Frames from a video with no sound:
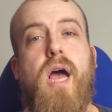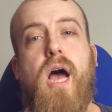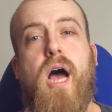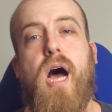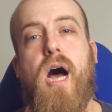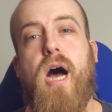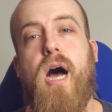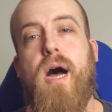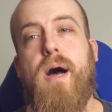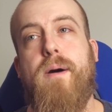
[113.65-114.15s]

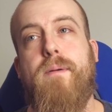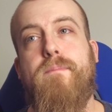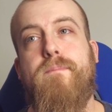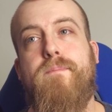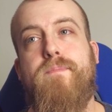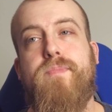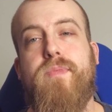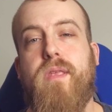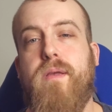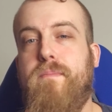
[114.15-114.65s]

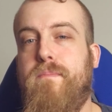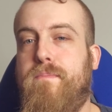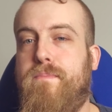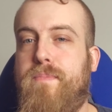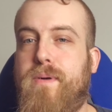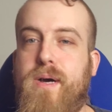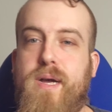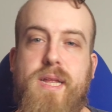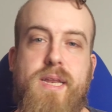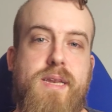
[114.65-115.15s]

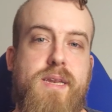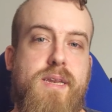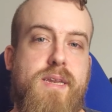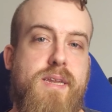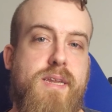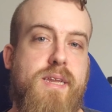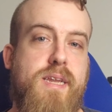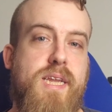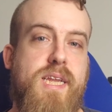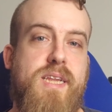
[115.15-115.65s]
But
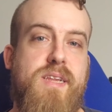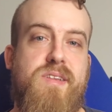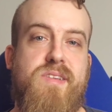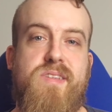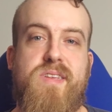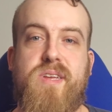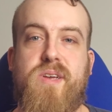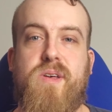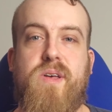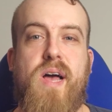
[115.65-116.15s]

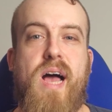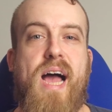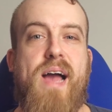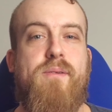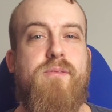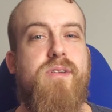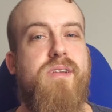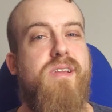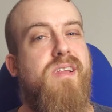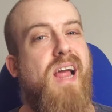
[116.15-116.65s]
still, I
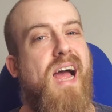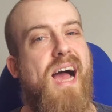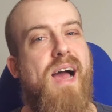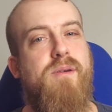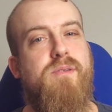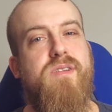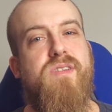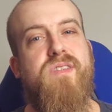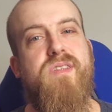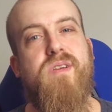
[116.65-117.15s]

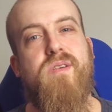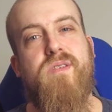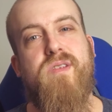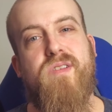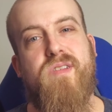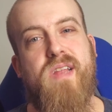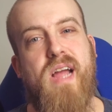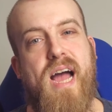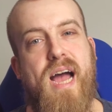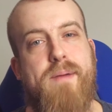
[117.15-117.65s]
would still
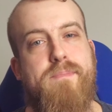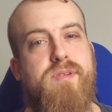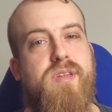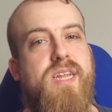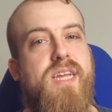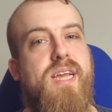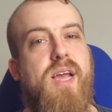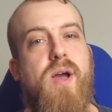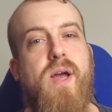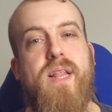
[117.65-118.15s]
just opt to
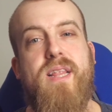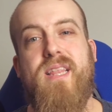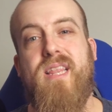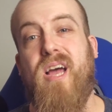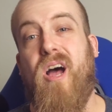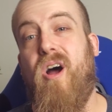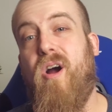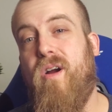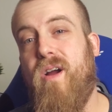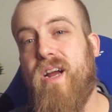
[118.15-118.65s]
get the
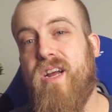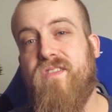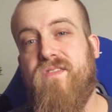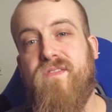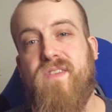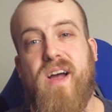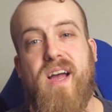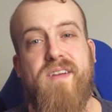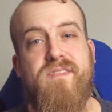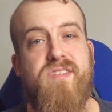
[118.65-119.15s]
RX
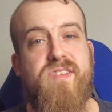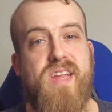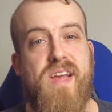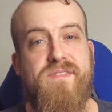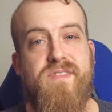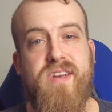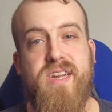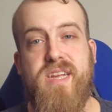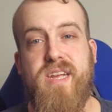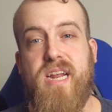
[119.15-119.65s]

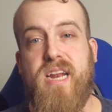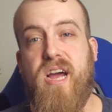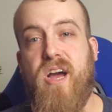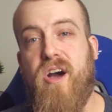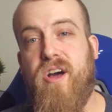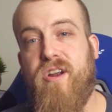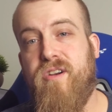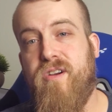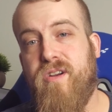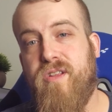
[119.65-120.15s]
570 at
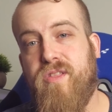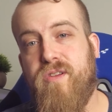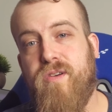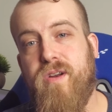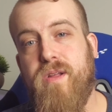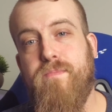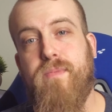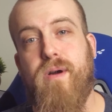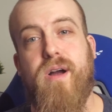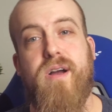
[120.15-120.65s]

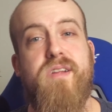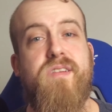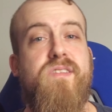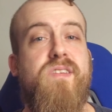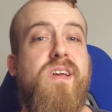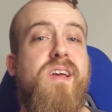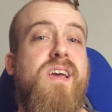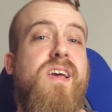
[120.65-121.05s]
$130.